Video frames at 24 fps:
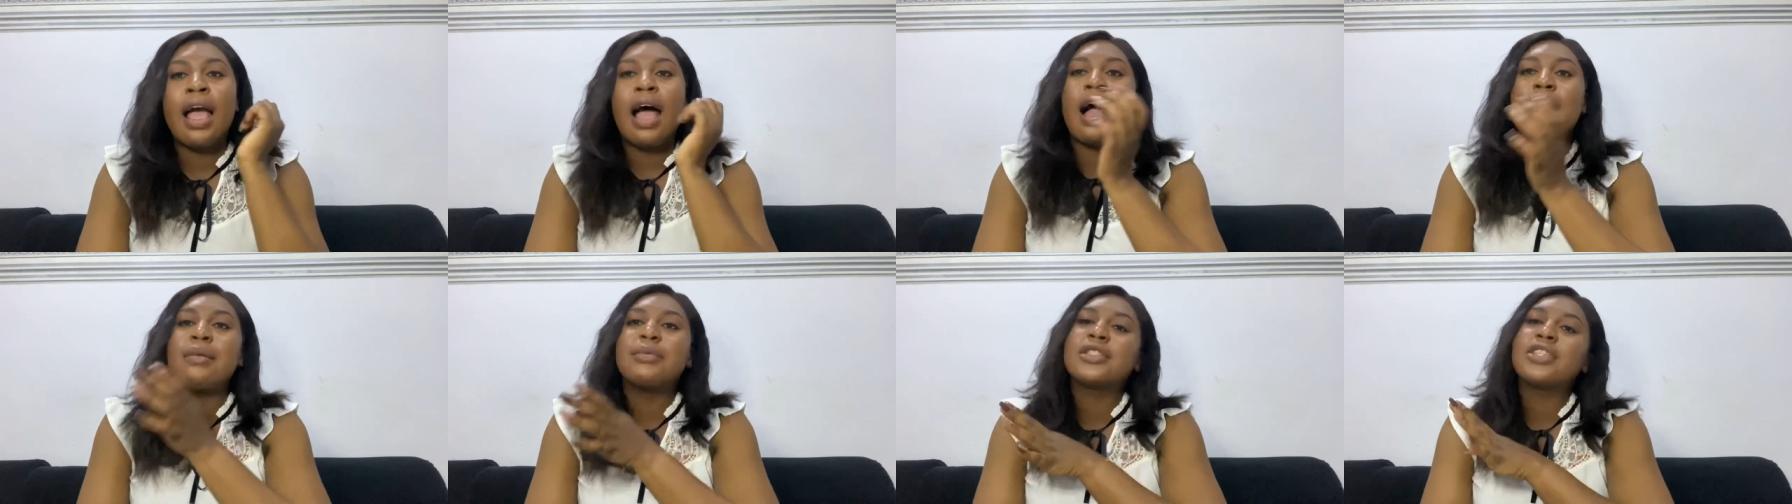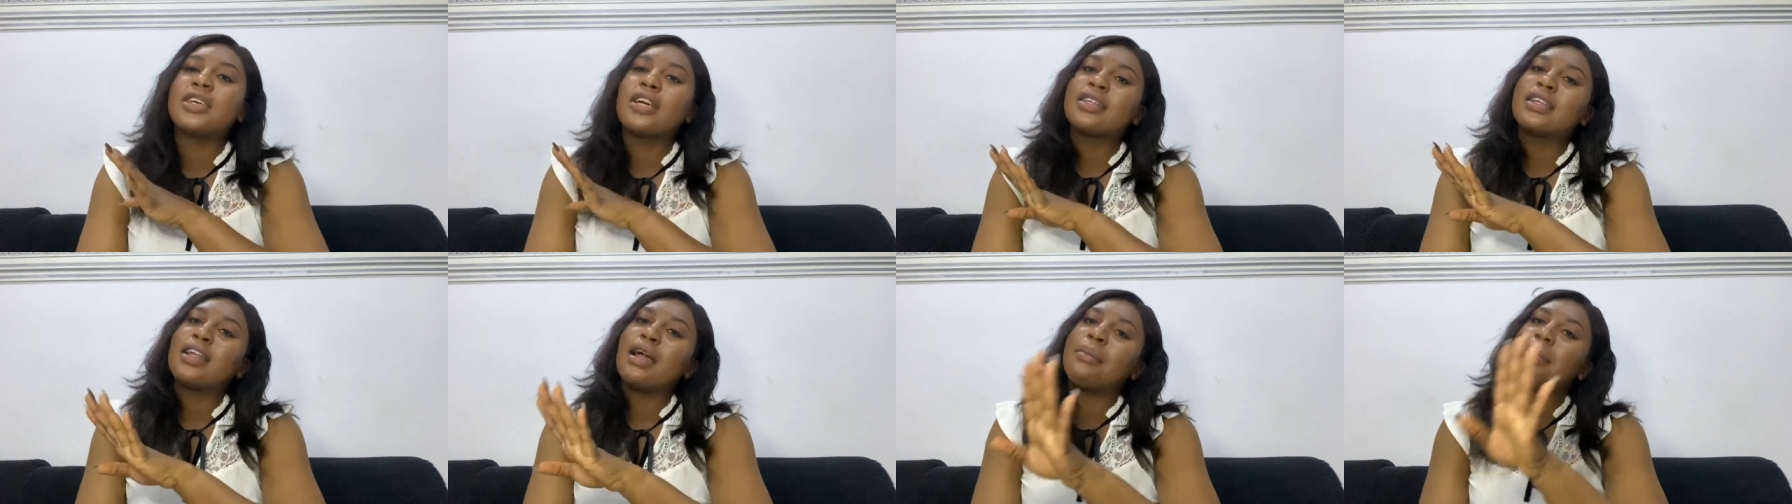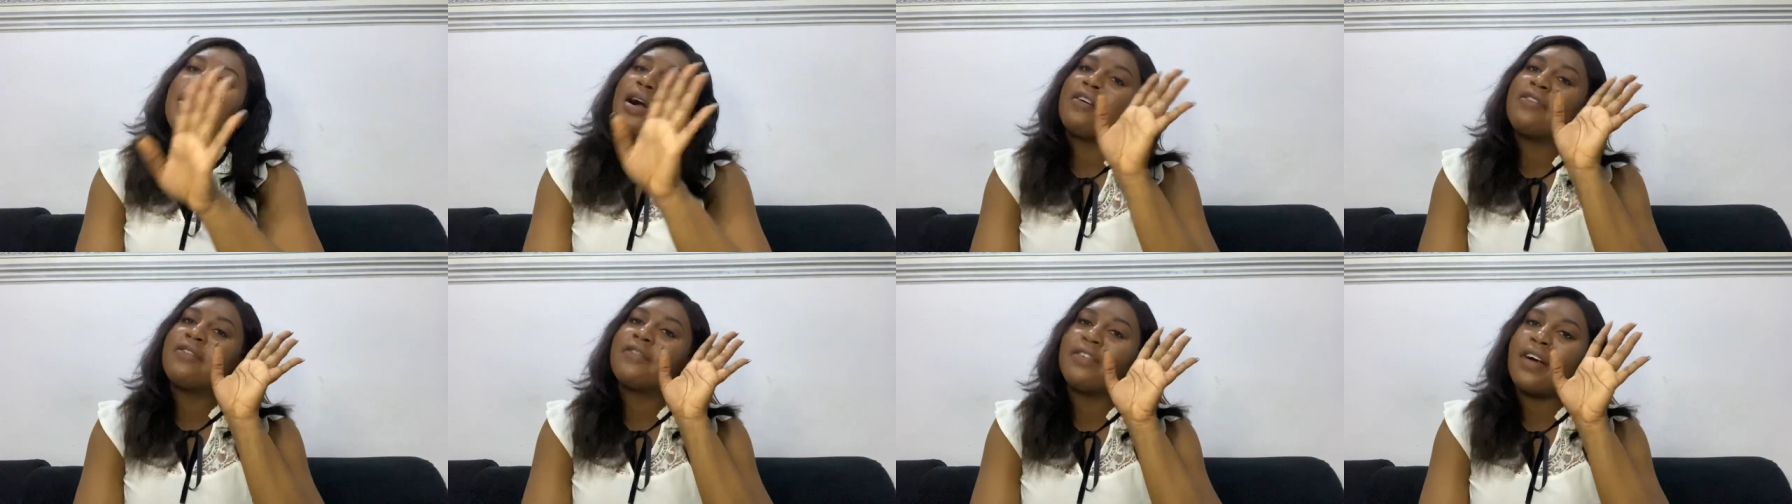i have been talking
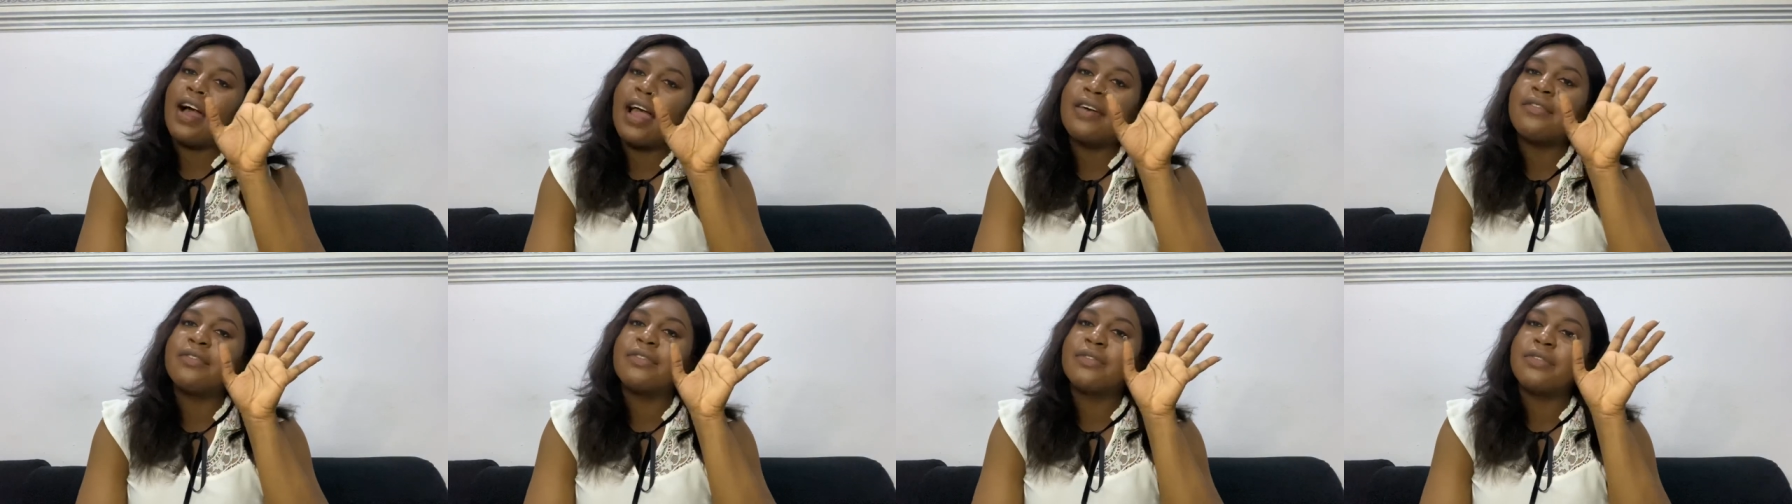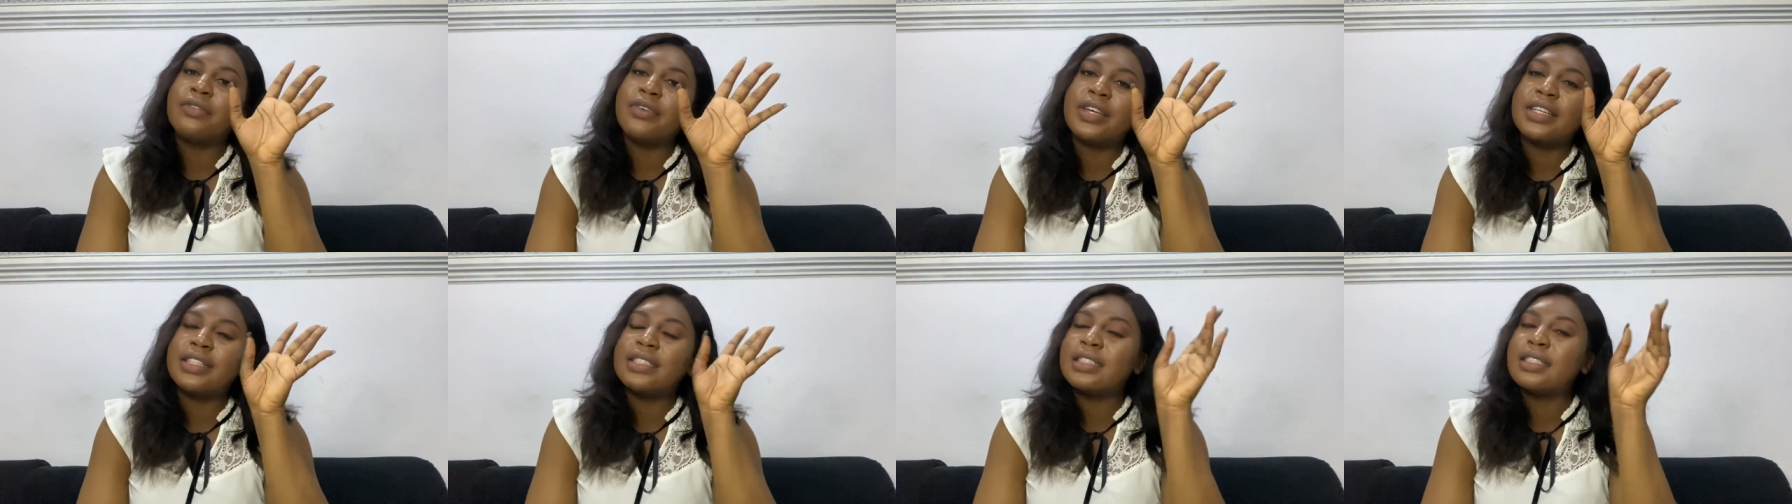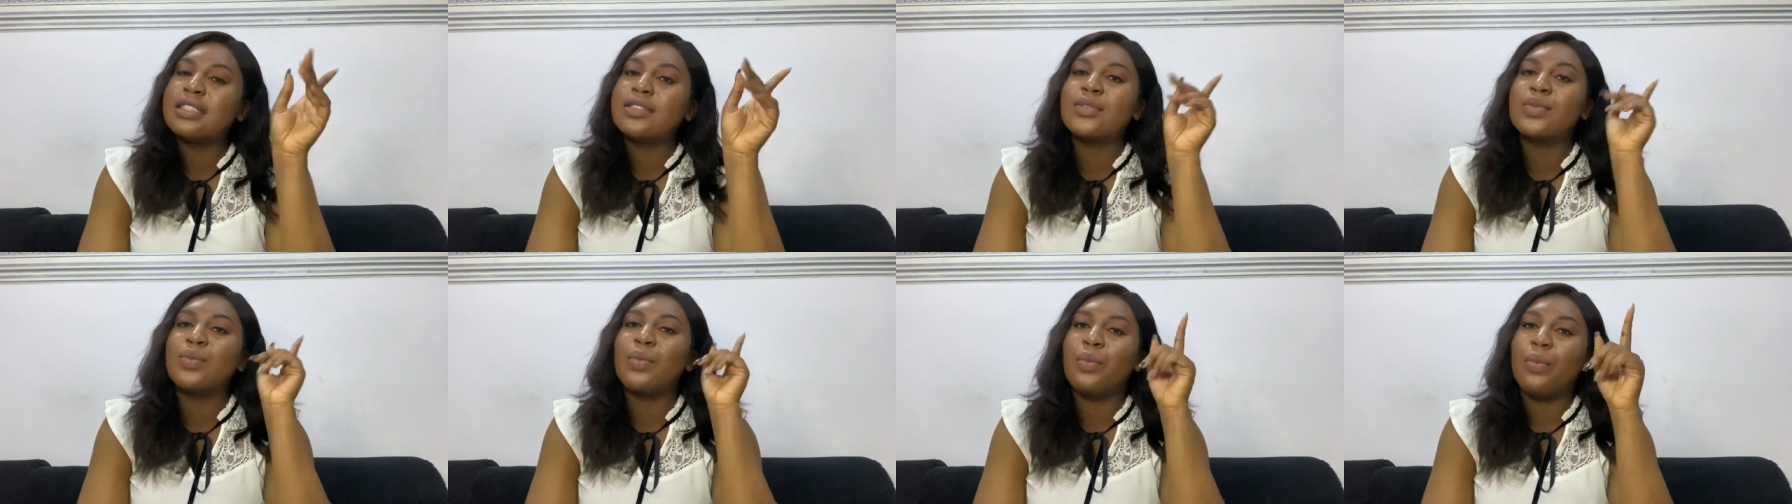about five
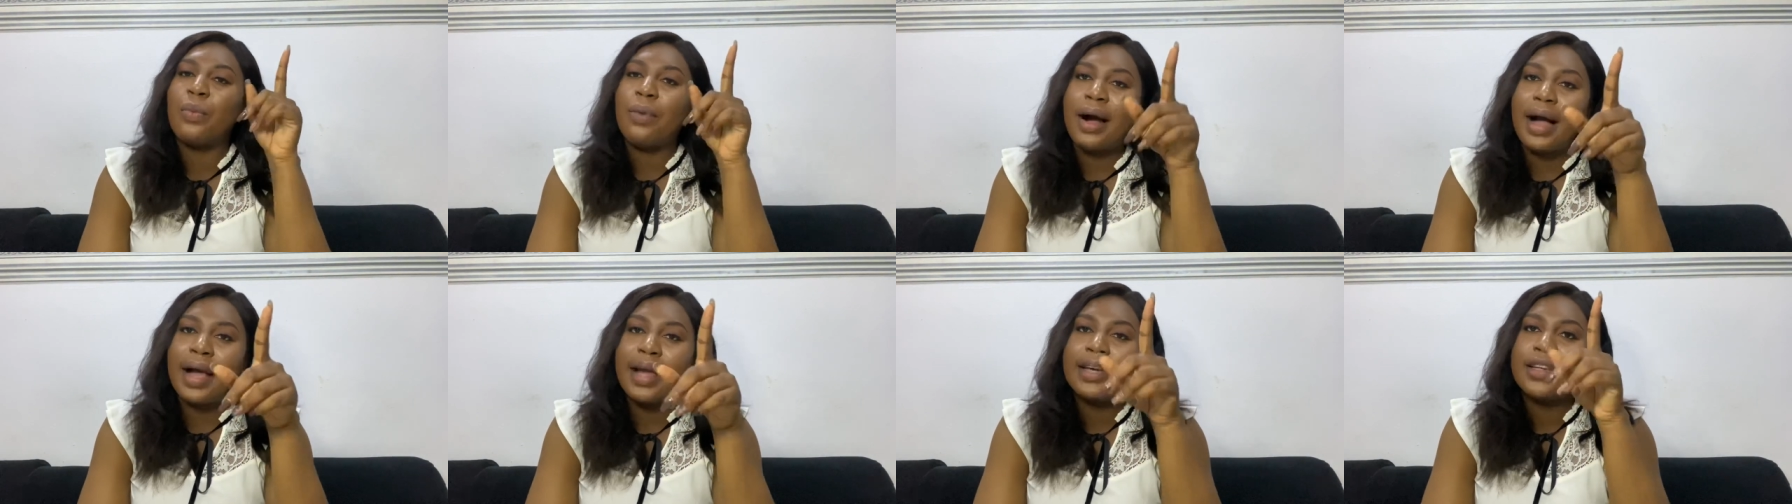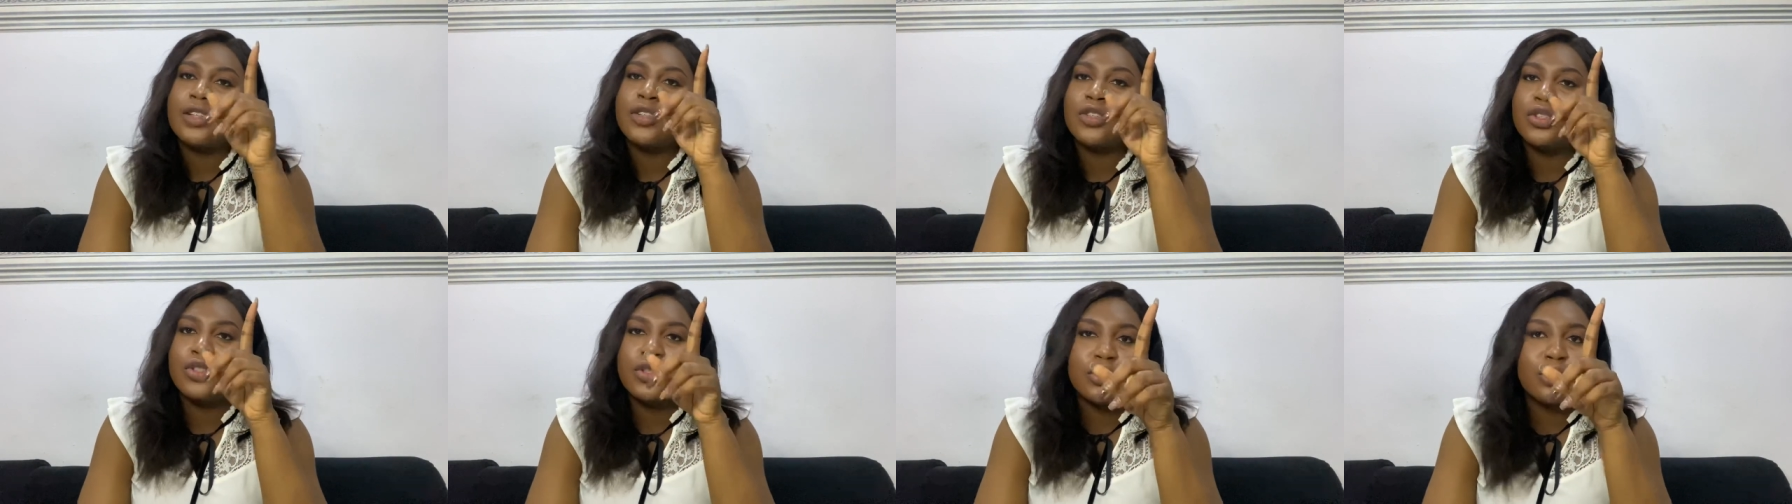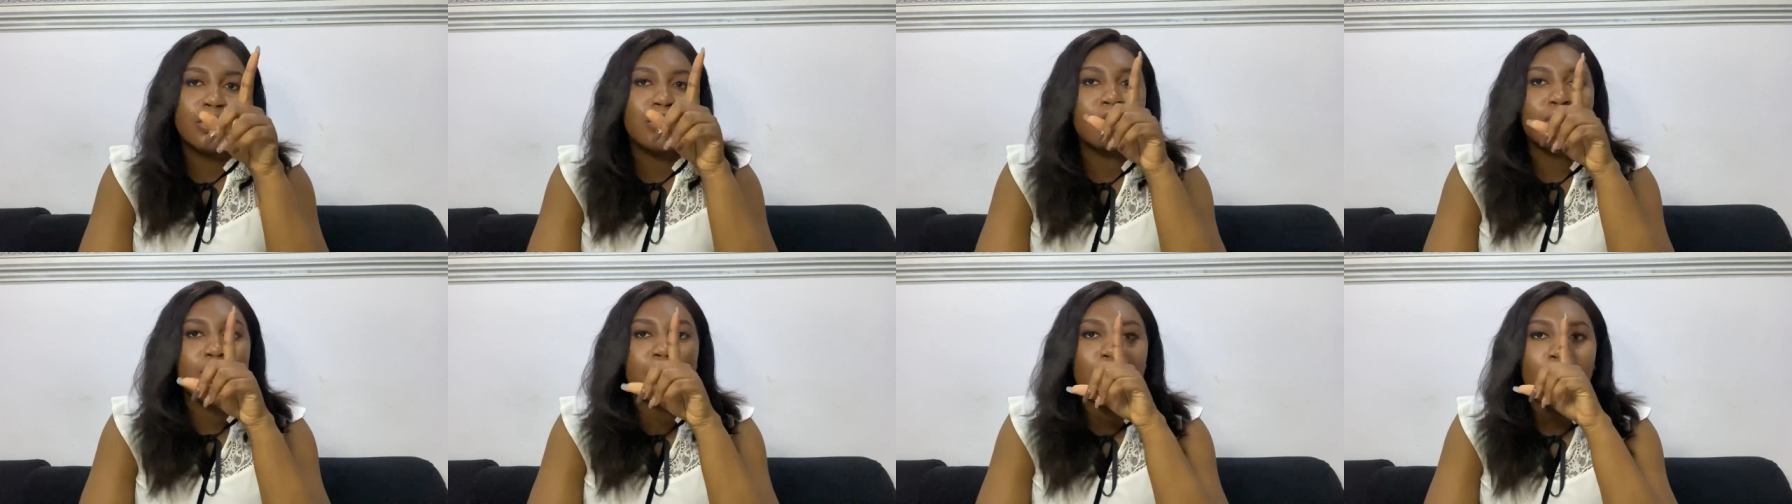reasons why you
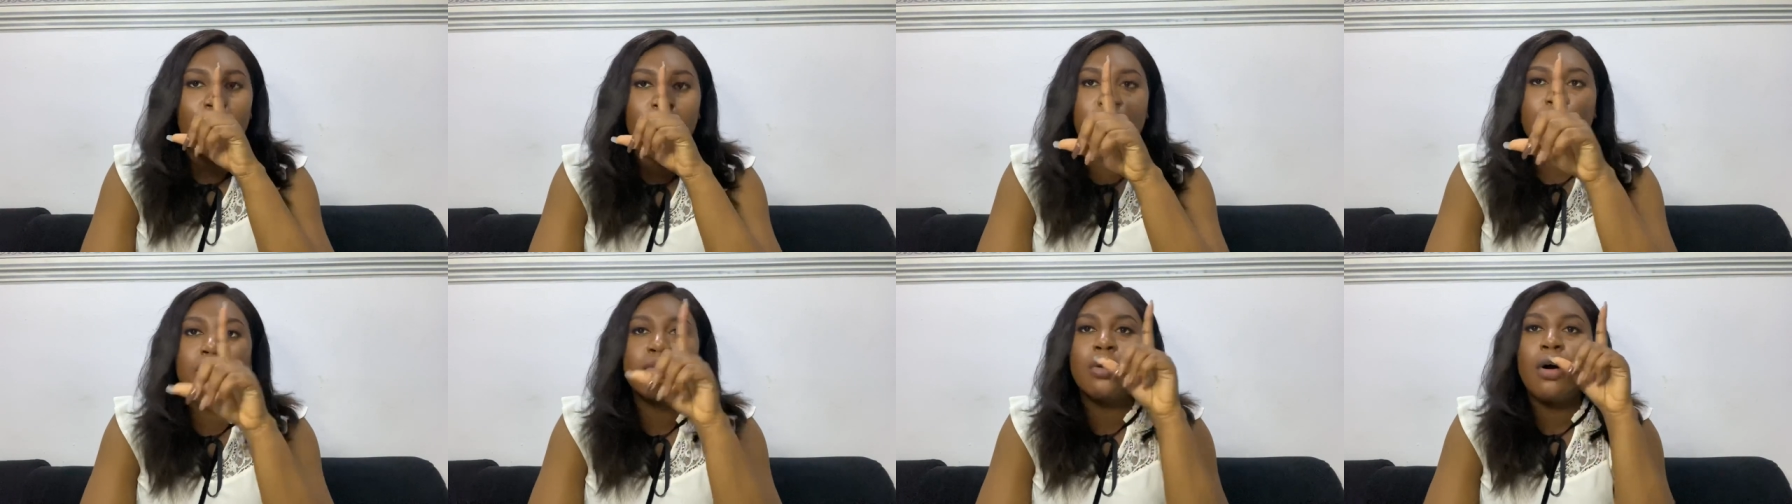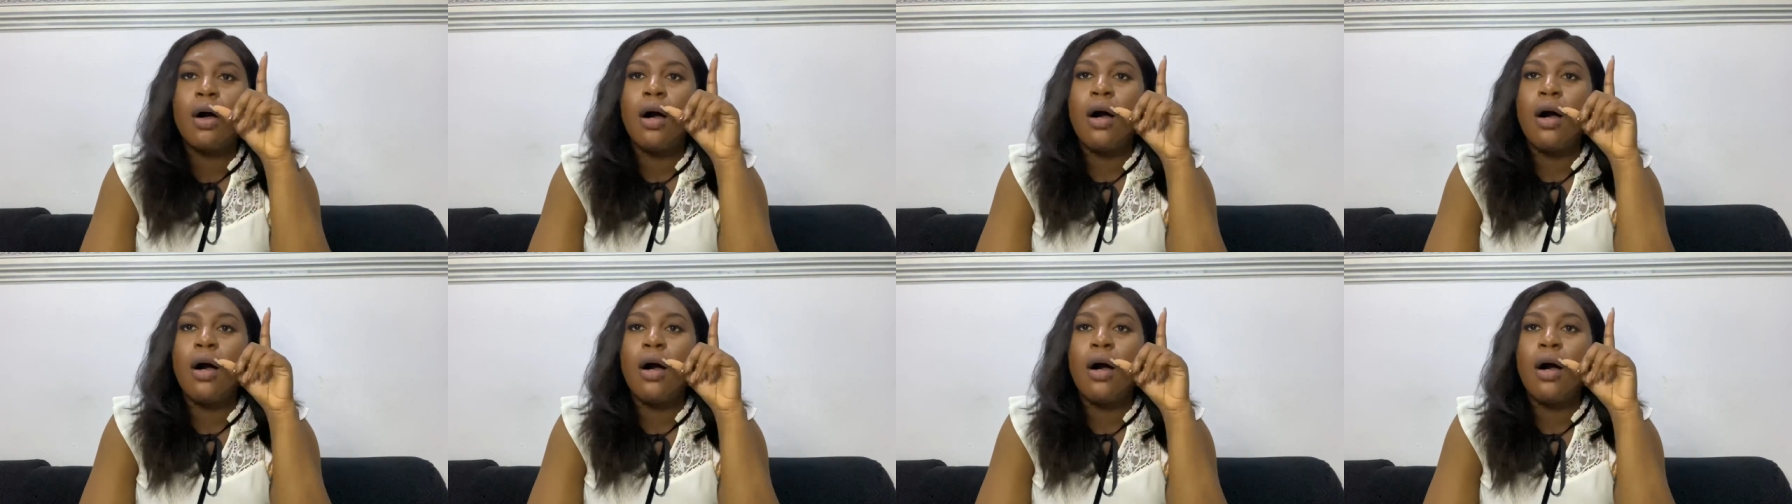should own